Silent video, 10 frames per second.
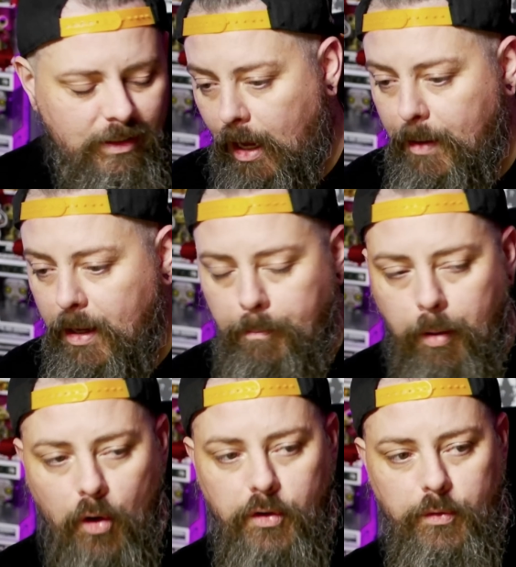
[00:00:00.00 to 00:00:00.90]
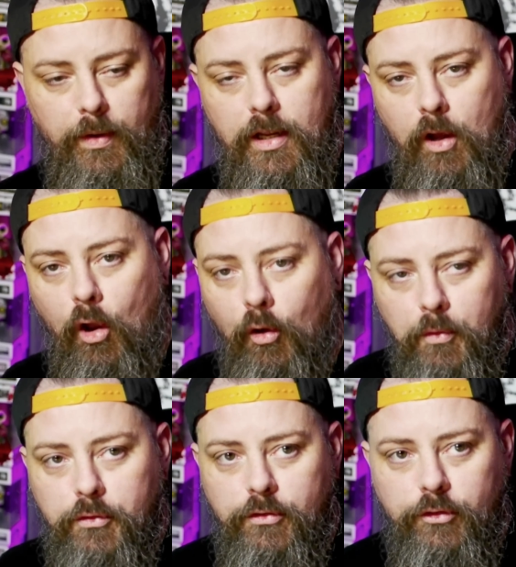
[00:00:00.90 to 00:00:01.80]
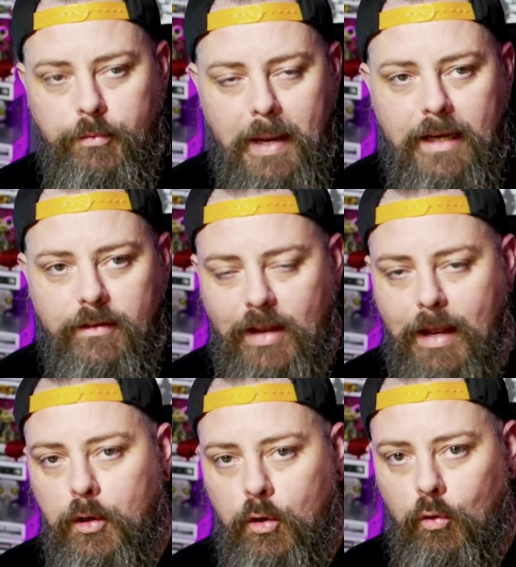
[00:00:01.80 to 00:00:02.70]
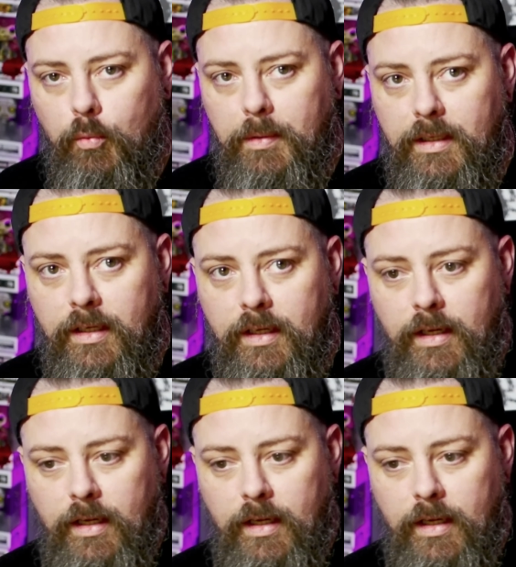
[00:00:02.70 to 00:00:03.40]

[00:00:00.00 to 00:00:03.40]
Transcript: I'm at a point where I almost respect Sam and Colby